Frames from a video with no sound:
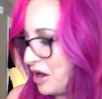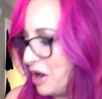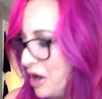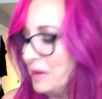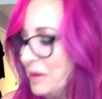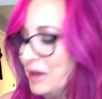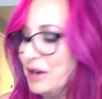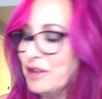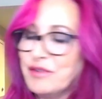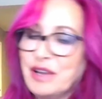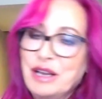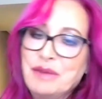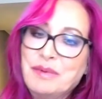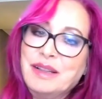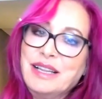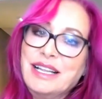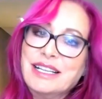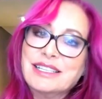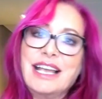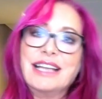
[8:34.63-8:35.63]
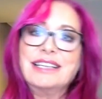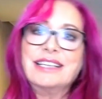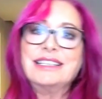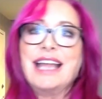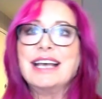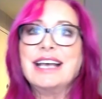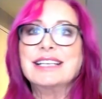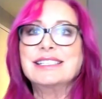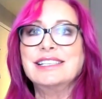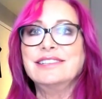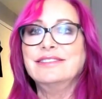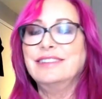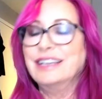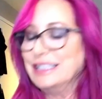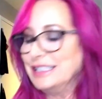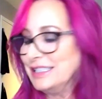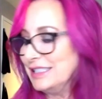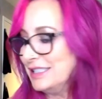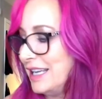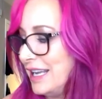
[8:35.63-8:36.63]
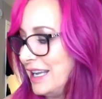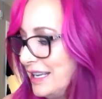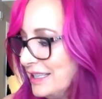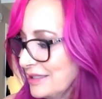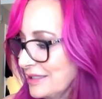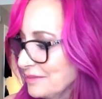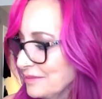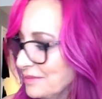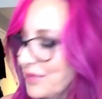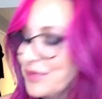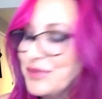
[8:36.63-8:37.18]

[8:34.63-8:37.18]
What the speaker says: I hope I don't read one that's like nasty one of these days.